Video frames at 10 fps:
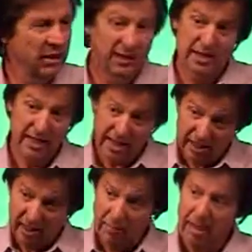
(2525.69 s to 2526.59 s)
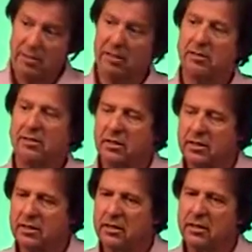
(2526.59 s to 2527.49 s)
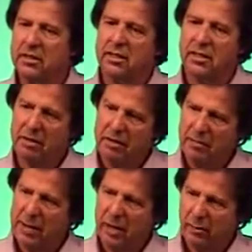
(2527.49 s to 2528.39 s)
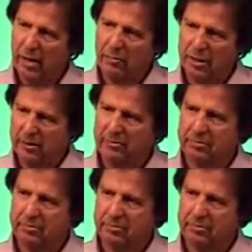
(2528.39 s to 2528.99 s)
And the second commandment love everybody around me